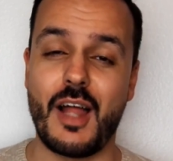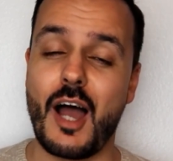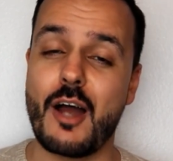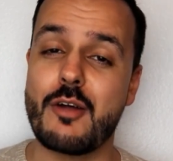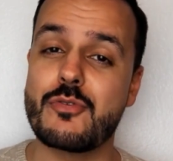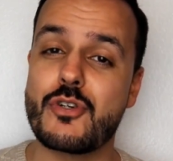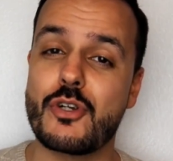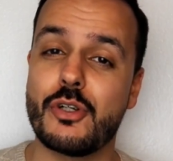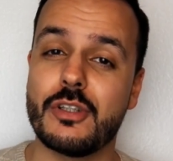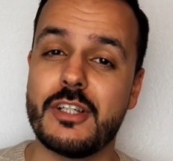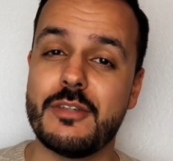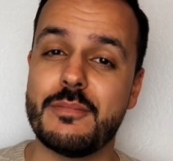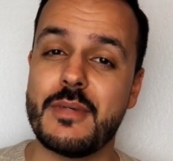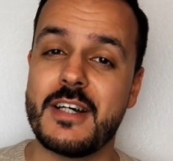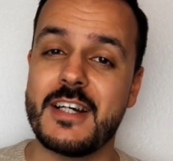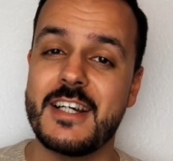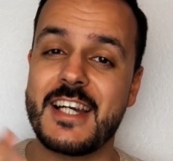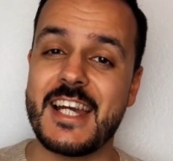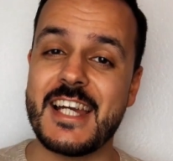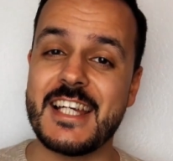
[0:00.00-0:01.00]
I'm
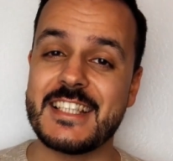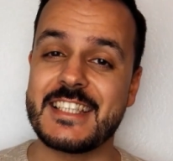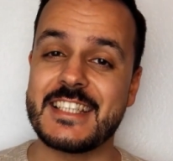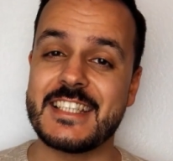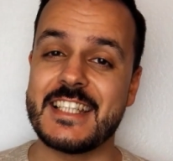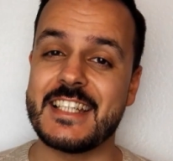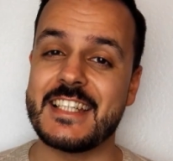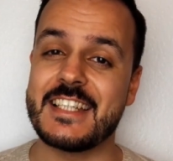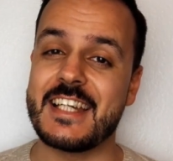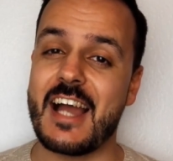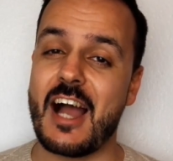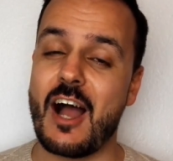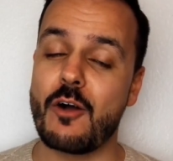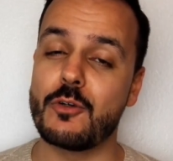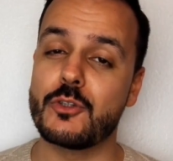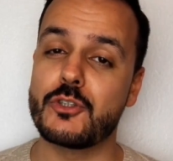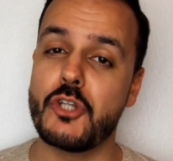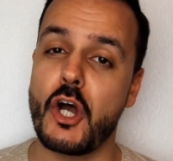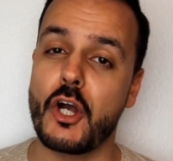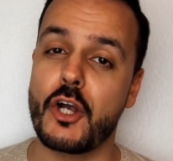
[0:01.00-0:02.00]
Jolima and today I
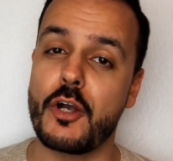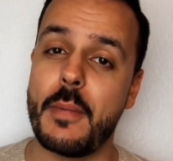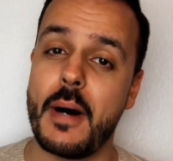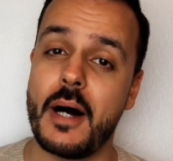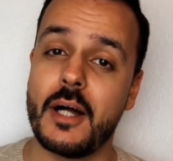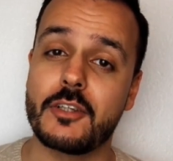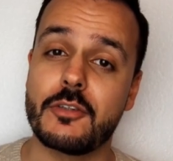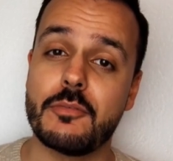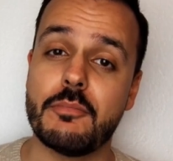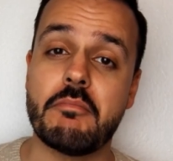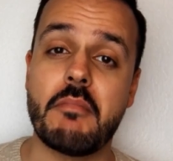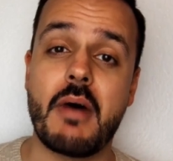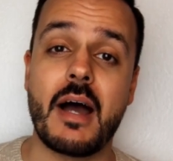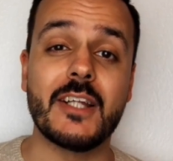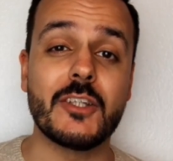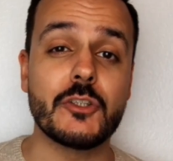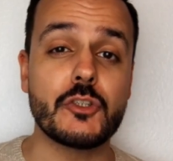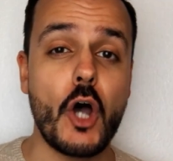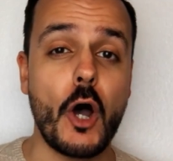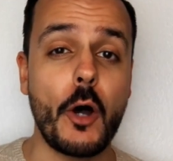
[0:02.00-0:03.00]
will talk about my
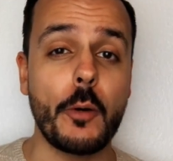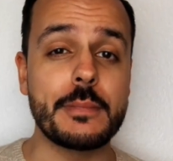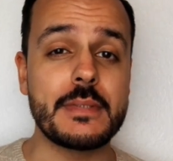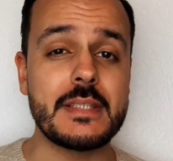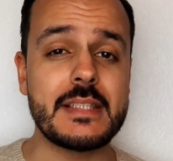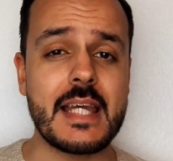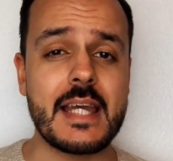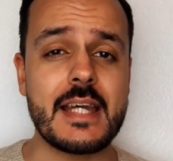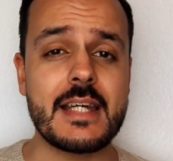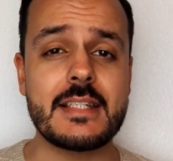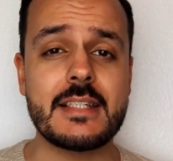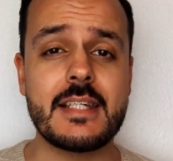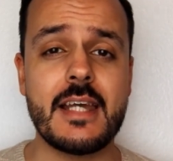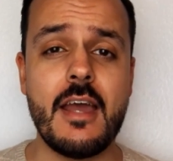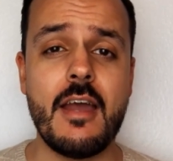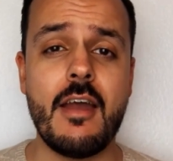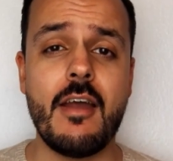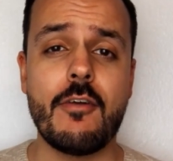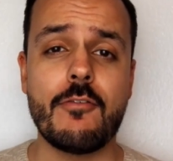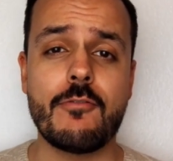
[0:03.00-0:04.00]
top 10
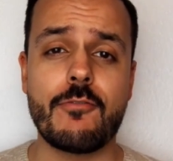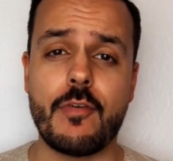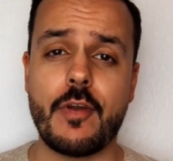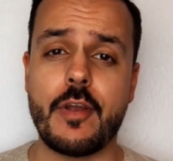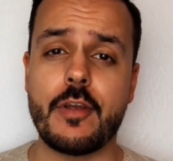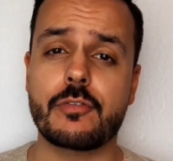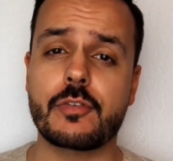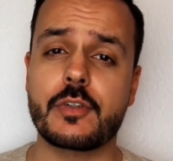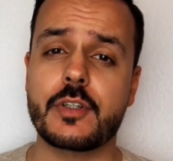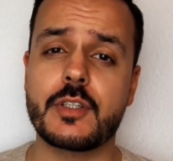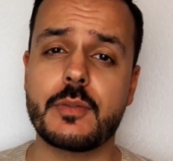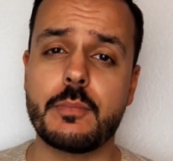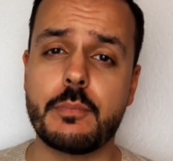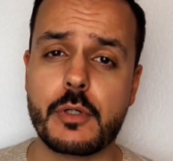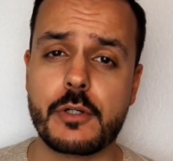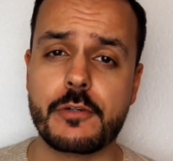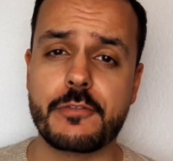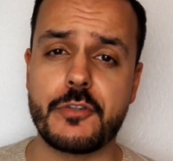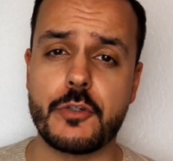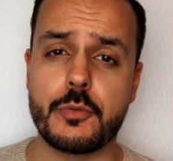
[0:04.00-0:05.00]
favorite
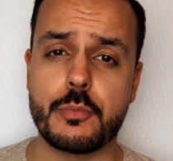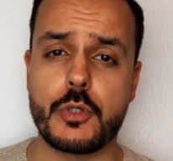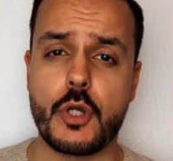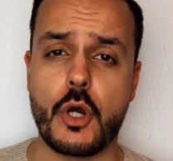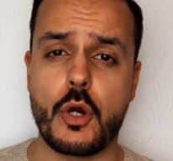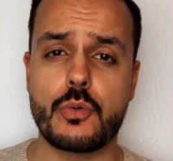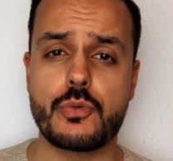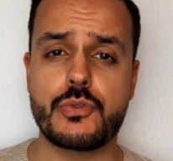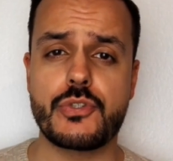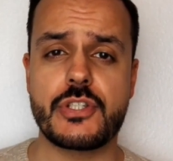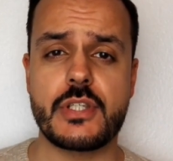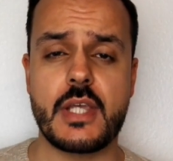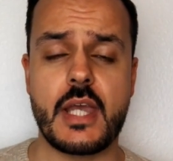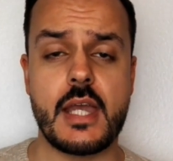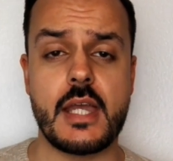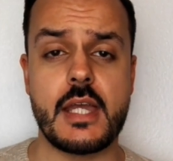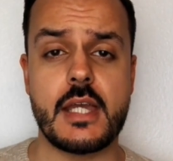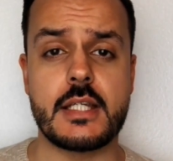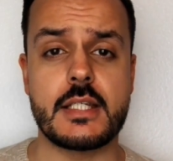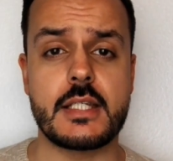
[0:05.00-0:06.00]
perfume notes,
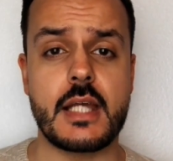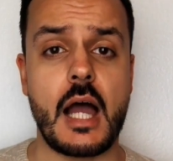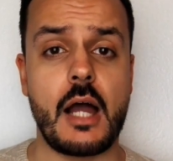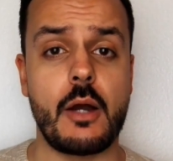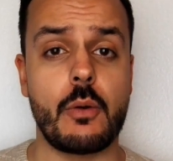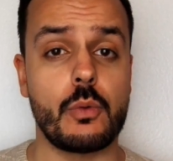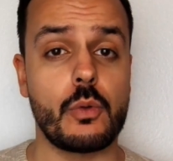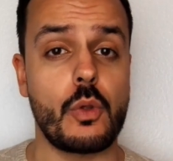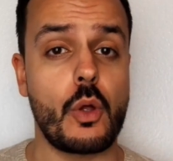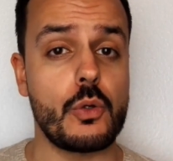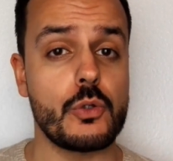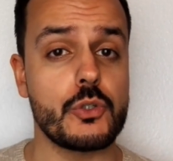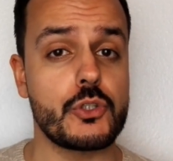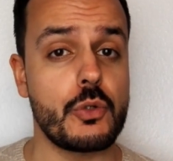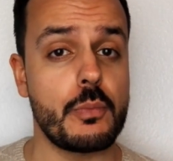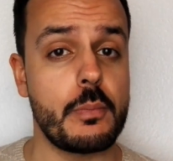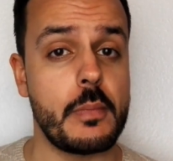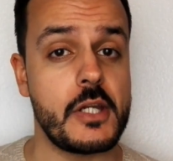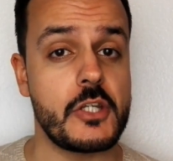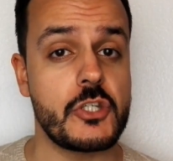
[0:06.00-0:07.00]
and I will also
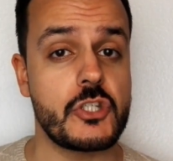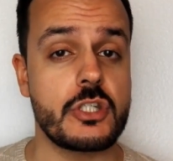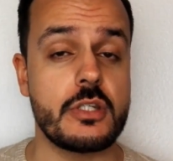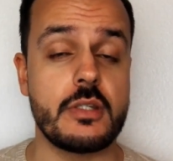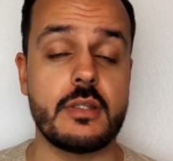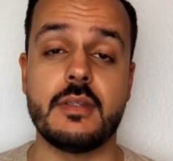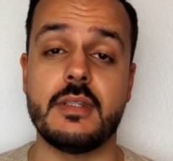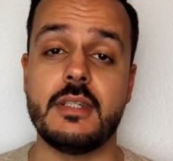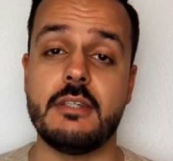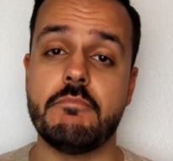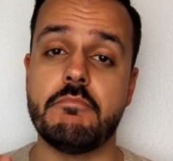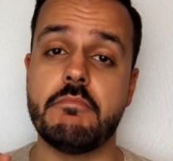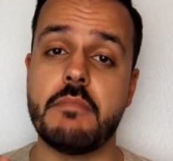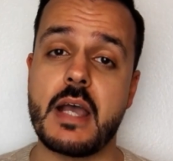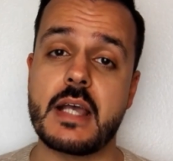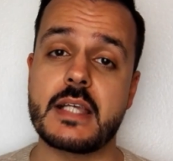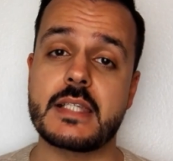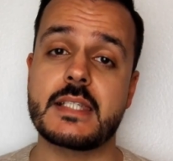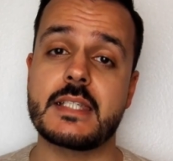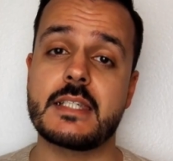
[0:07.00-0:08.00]
mention the
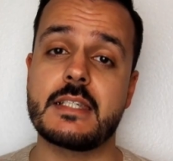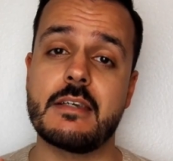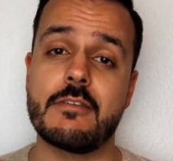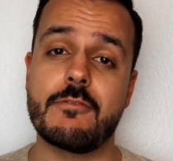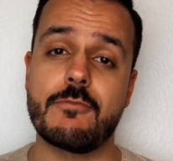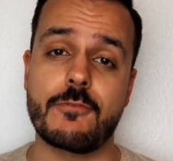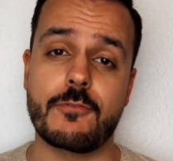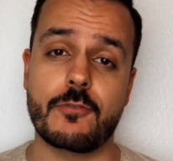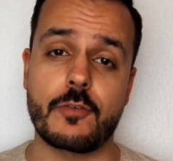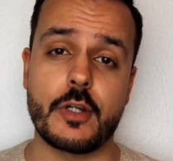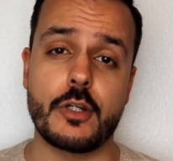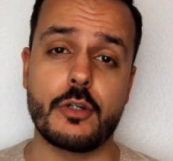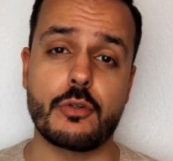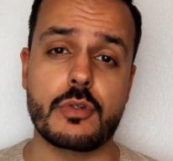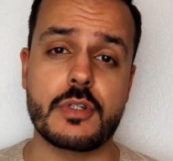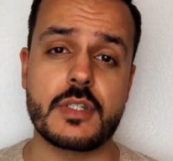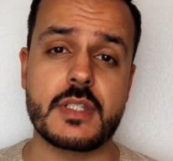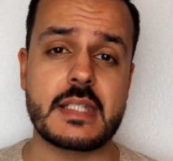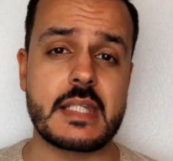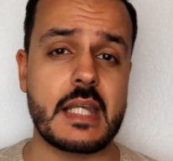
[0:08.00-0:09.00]
best
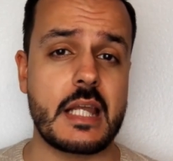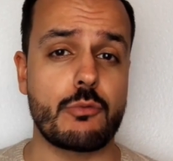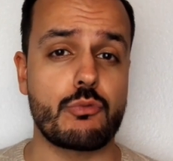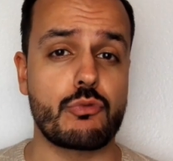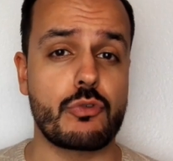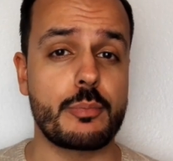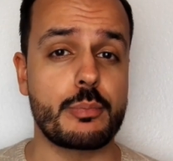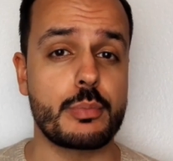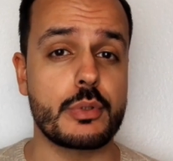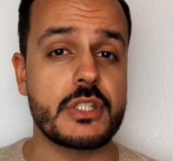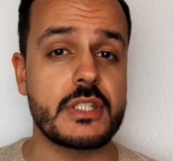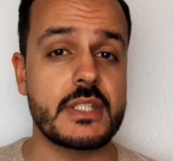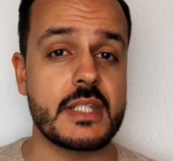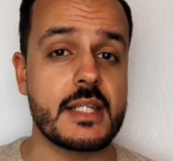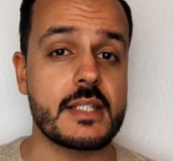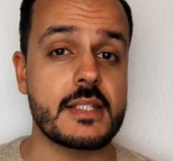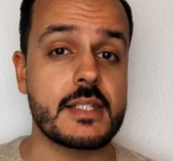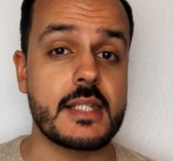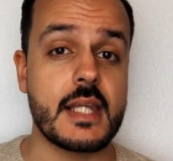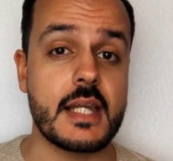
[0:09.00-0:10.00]
fragrance that
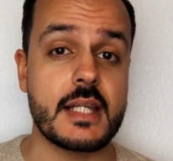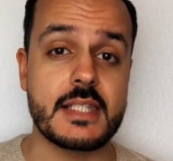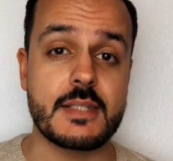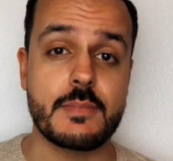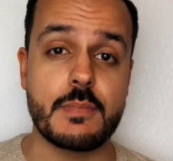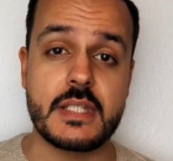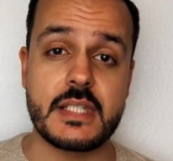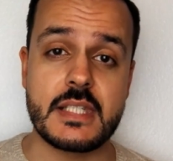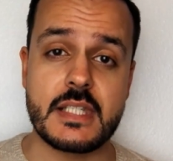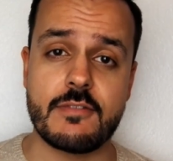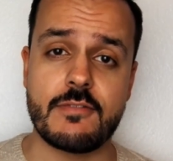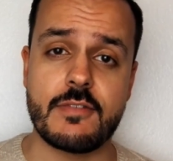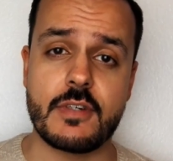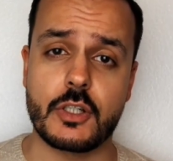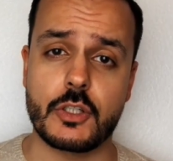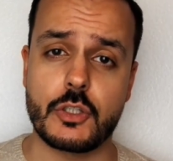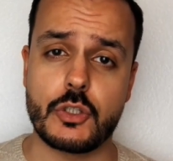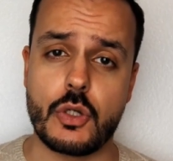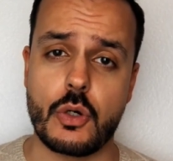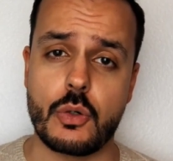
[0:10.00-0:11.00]
represents that
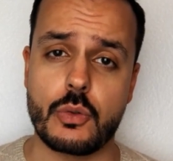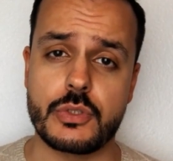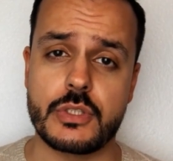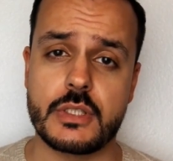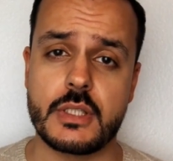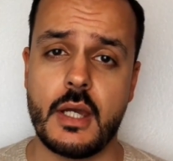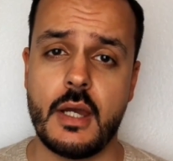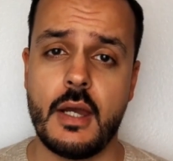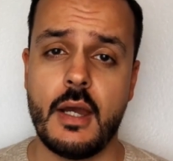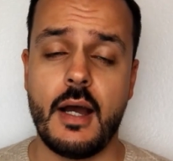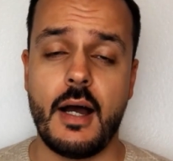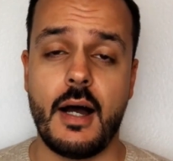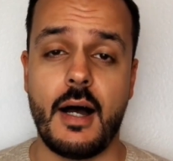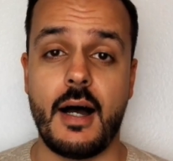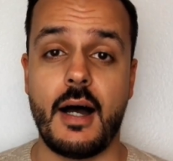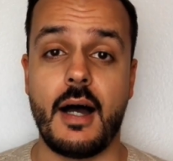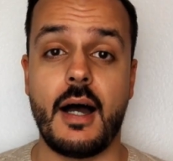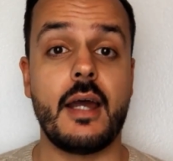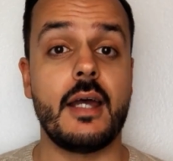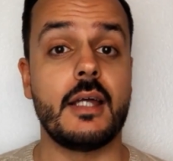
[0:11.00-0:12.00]
specific note,
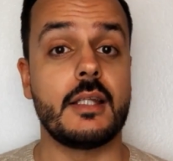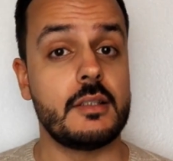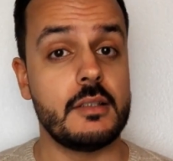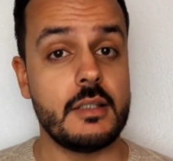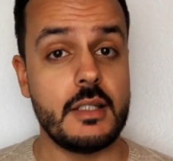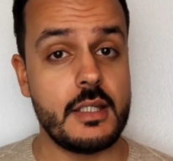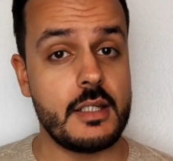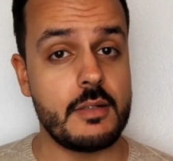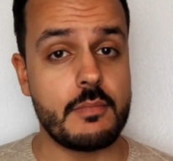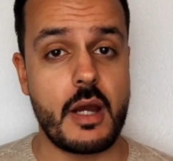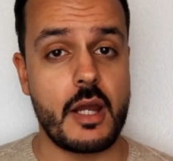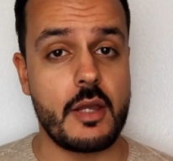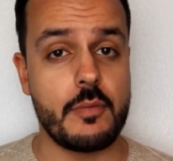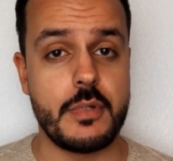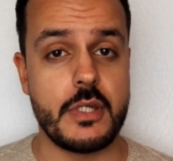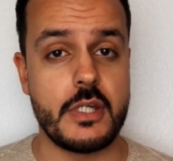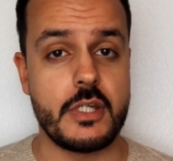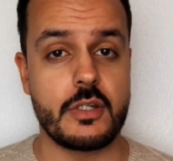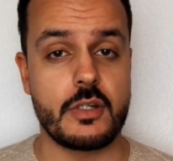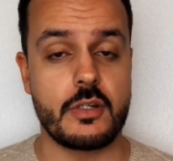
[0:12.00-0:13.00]
at least in my
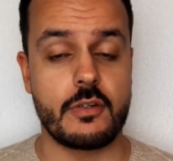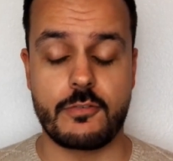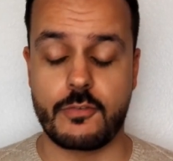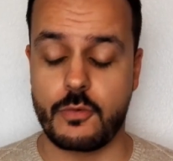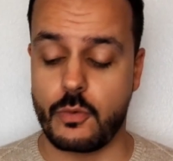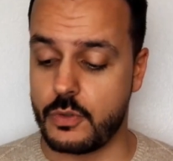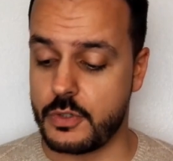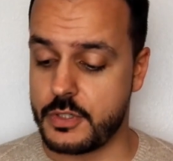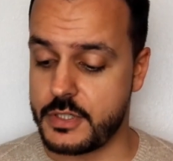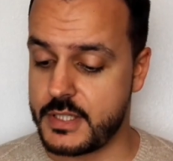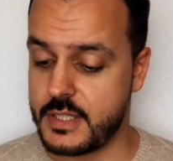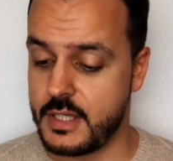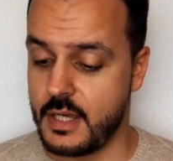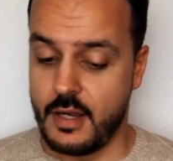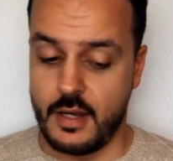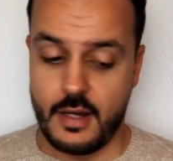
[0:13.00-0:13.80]
opinion, of course.